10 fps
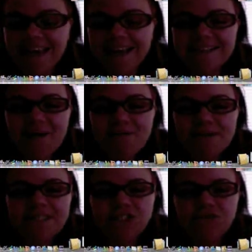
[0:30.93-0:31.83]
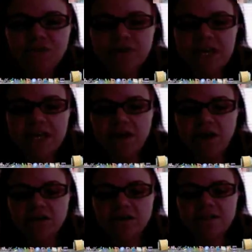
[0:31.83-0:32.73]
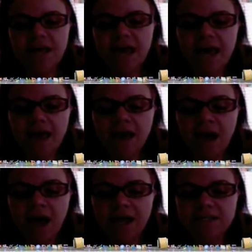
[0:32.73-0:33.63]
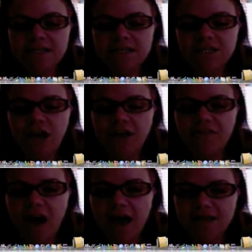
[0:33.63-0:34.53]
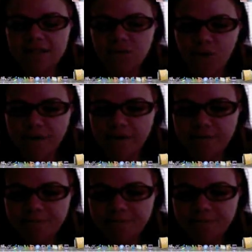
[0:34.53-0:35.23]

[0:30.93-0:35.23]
yes, I've been teaching for 10 years and I teach at the high school.